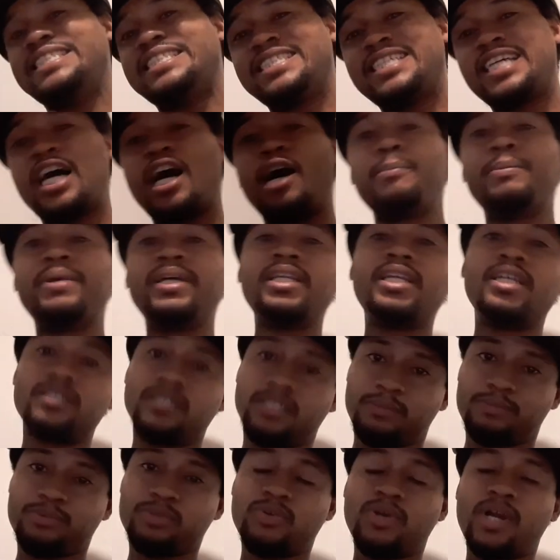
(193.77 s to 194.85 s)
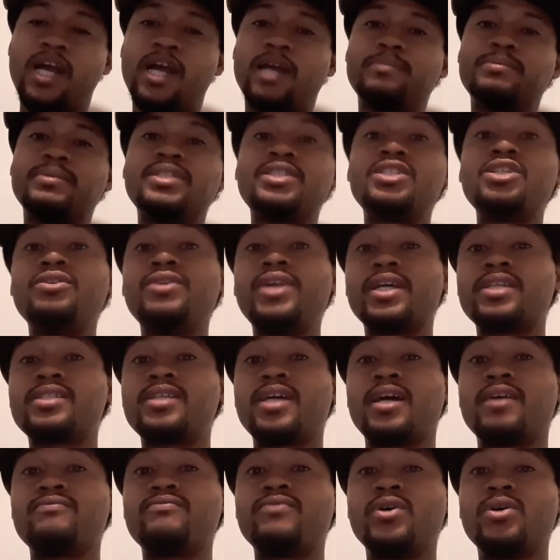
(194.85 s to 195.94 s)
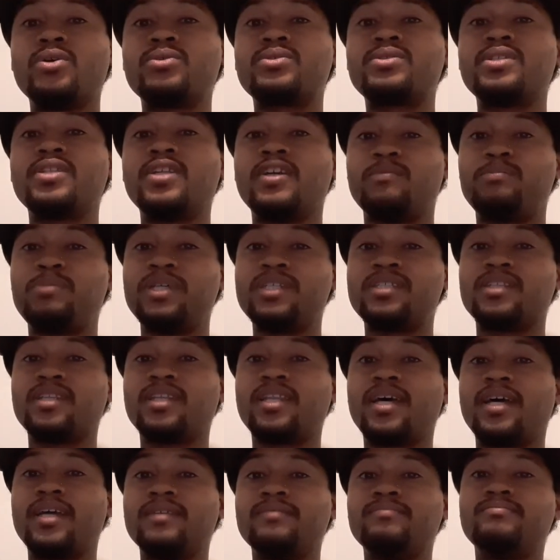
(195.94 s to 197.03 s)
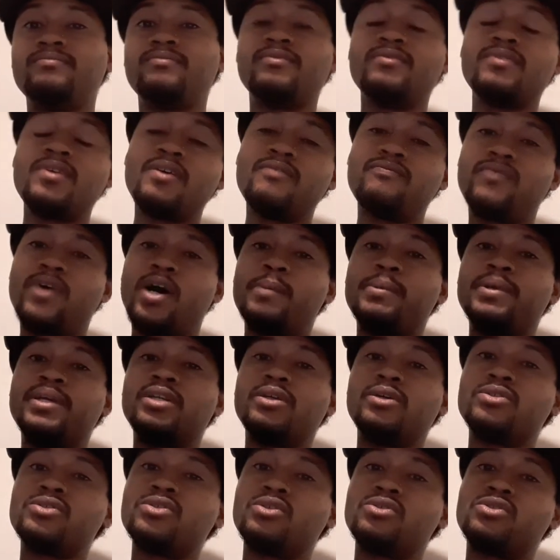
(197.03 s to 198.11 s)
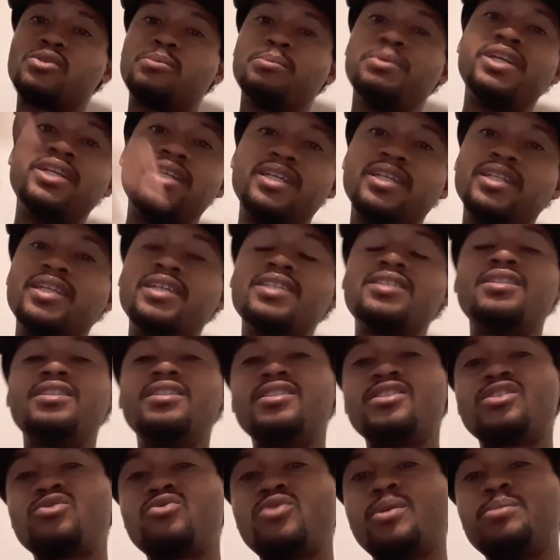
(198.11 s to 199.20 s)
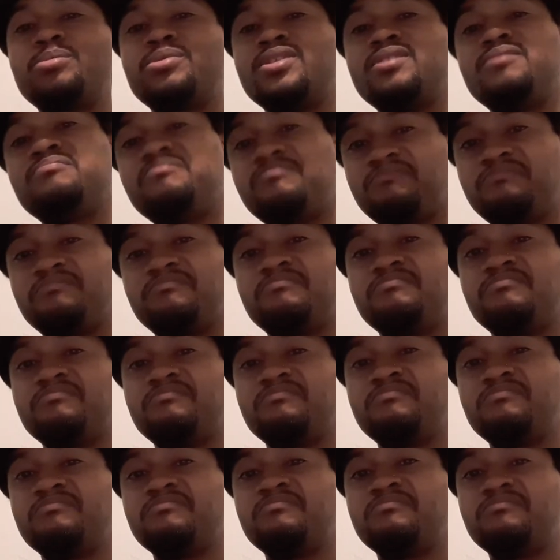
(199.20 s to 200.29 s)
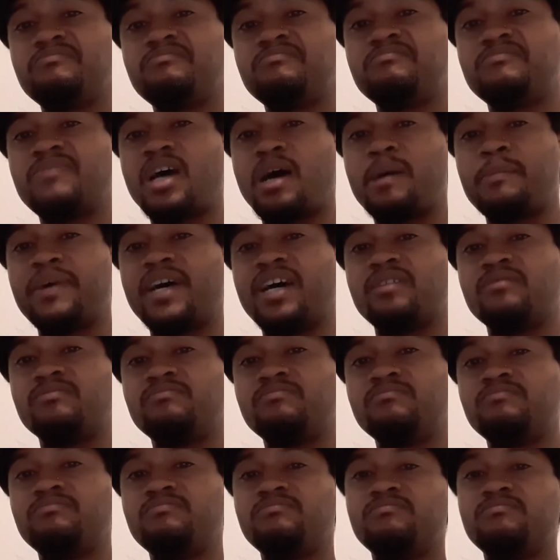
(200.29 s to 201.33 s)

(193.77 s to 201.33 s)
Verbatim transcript: Comment and subscribe. Until next time, folks. Love, peace, and light. Find me on all social media. Links in the description. I'm out.